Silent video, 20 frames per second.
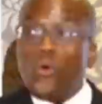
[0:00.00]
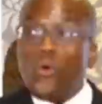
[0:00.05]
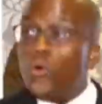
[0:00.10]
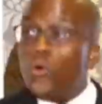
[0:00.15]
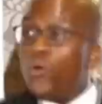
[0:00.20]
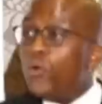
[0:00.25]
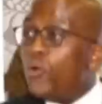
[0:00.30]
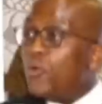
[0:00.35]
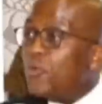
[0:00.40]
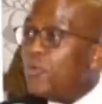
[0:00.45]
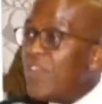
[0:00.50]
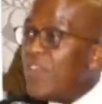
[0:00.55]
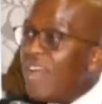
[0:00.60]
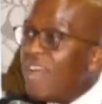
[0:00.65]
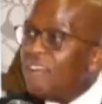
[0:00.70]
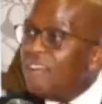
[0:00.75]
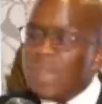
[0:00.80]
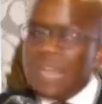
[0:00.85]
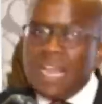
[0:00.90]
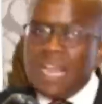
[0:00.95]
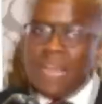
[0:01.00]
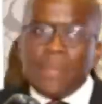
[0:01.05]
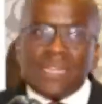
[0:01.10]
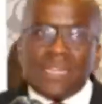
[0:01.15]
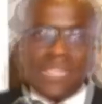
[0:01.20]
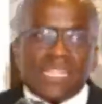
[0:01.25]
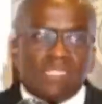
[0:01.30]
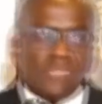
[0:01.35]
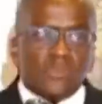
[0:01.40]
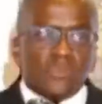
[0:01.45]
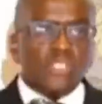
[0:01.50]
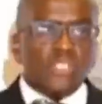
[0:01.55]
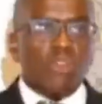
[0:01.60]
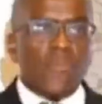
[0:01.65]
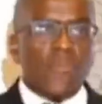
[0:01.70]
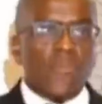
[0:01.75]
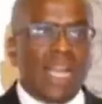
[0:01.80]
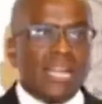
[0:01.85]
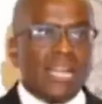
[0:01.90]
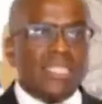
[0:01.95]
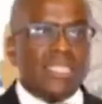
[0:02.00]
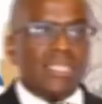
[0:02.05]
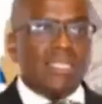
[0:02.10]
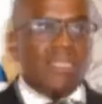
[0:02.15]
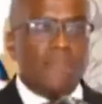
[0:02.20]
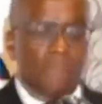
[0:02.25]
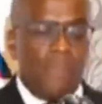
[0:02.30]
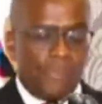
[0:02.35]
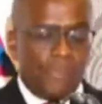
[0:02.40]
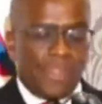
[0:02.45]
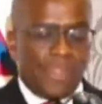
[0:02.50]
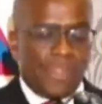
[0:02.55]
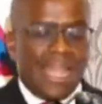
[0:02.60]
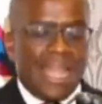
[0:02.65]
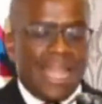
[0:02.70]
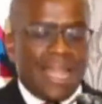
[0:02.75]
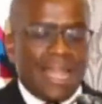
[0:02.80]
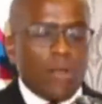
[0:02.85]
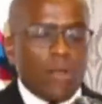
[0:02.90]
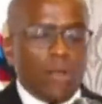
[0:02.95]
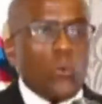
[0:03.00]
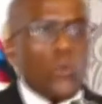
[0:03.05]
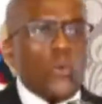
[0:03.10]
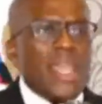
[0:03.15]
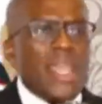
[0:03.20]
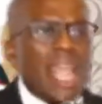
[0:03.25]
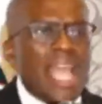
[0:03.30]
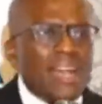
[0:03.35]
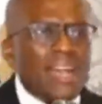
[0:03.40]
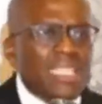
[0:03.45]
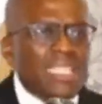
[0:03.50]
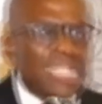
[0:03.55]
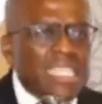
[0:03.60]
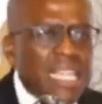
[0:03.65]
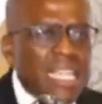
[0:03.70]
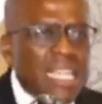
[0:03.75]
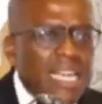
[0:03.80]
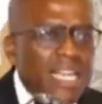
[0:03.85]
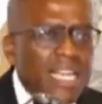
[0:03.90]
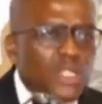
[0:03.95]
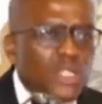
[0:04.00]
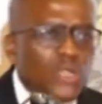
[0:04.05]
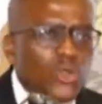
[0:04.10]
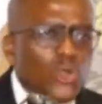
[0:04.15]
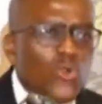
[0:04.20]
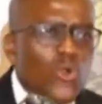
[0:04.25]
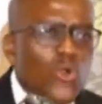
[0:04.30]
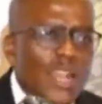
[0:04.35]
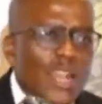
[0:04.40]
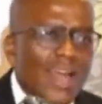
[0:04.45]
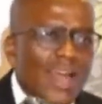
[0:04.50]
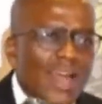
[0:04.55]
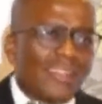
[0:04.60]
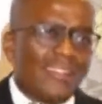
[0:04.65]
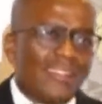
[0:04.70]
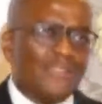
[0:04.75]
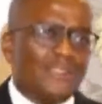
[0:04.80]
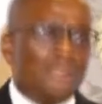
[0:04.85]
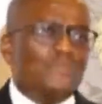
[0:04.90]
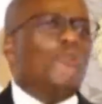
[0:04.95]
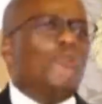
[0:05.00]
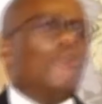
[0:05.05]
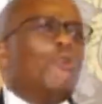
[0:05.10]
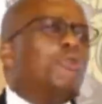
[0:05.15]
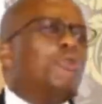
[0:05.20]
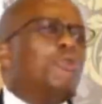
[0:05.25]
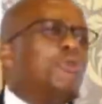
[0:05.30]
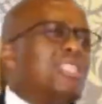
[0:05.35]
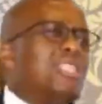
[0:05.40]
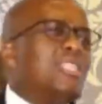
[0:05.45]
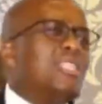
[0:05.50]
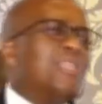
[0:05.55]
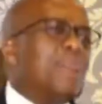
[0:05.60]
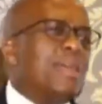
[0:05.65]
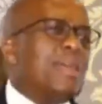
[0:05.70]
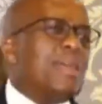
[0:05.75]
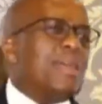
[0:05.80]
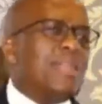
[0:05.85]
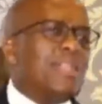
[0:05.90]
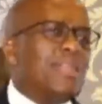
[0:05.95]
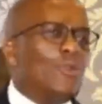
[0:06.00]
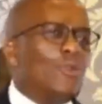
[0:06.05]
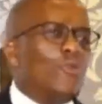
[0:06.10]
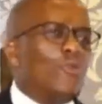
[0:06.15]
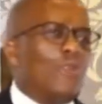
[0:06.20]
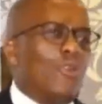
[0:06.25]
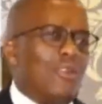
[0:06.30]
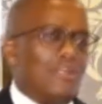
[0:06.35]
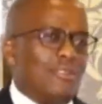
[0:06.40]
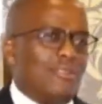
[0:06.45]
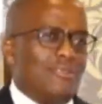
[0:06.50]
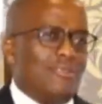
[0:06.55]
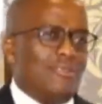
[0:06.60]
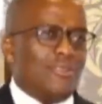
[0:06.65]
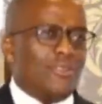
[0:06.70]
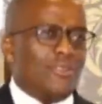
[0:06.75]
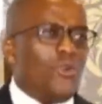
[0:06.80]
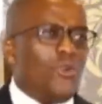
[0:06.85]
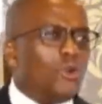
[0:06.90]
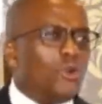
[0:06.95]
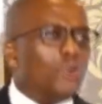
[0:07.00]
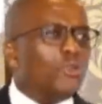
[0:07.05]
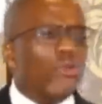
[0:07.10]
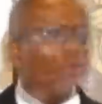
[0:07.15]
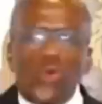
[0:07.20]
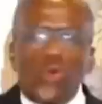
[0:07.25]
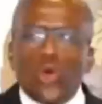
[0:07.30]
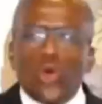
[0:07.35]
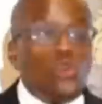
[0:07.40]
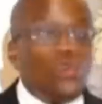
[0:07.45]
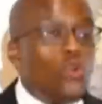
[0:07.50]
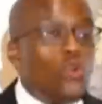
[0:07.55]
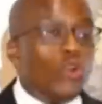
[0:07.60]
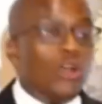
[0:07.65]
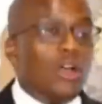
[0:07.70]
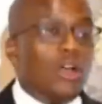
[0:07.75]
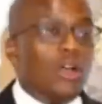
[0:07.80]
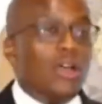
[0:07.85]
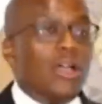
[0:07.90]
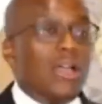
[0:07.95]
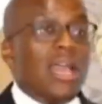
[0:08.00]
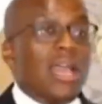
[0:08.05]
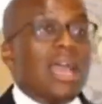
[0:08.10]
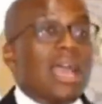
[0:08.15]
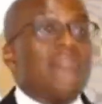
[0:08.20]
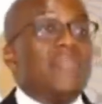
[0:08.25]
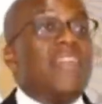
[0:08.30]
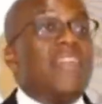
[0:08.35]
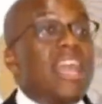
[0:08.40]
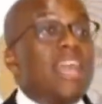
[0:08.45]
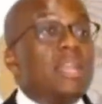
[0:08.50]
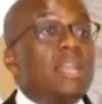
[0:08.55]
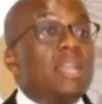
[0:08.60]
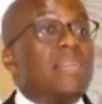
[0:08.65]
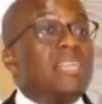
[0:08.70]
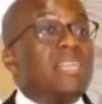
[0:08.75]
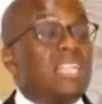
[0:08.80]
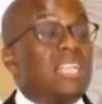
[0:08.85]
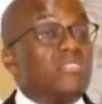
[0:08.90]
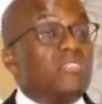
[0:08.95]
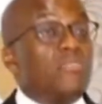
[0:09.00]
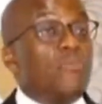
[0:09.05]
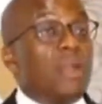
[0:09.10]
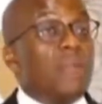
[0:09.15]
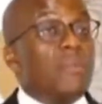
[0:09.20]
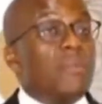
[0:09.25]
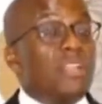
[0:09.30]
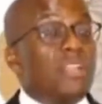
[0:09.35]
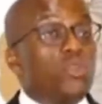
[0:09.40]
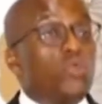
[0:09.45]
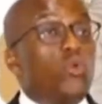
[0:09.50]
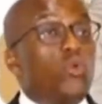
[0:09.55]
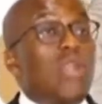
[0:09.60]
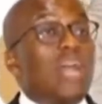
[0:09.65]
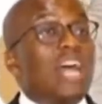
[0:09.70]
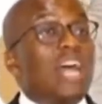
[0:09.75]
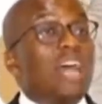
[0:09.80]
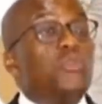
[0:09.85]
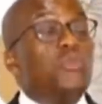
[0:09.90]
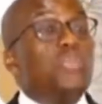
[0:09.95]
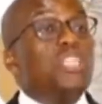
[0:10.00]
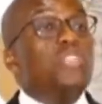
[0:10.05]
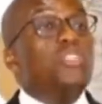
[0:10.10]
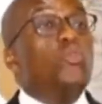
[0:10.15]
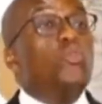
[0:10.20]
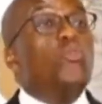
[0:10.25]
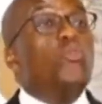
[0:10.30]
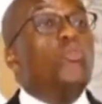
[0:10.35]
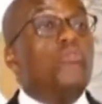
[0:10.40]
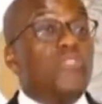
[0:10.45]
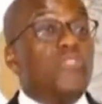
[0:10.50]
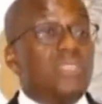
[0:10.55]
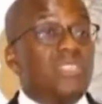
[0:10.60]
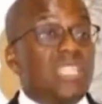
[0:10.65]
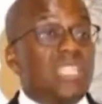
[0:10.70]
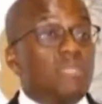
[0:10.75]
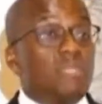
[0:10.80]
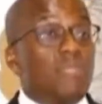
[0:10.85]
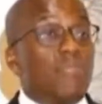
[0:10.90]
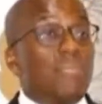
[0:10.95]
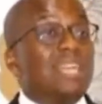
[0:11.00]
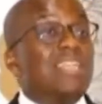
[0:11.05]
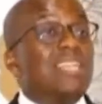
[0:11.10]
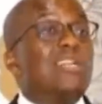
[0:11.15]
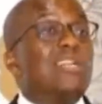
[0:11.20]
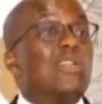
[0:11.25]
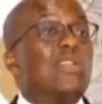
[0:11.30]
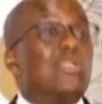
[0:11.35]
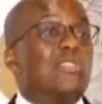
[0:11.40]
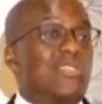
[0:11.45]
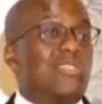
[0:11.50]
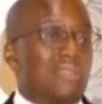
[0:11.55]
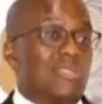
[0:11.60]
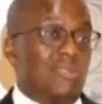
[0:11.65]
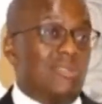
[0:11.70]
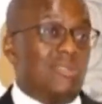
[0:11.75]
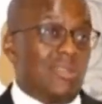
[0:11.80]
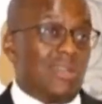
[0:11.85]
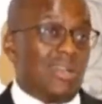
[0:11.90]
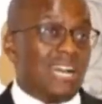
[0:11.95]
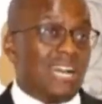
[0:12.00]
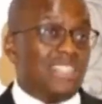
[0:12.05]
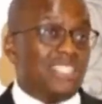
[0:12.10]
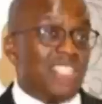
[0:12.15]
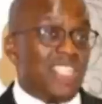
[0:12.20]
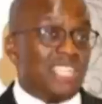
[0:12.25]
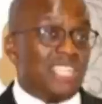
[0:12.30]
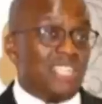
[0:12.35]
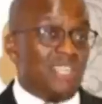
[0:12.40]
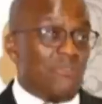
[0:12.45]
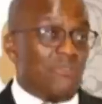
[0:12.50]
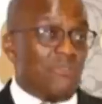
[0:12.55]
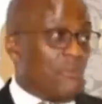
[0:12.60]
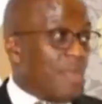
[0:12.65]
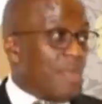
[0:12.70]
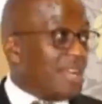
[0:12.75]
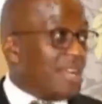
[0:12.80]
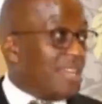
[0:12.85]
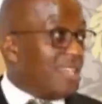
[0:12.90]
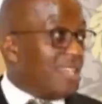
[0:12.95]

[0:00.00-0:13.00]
They have become a transmission mechanism. We are stealing school land. You go to city primary, look. Go look. The headmasters of primary school are using school fields as parking lots and charging for parking.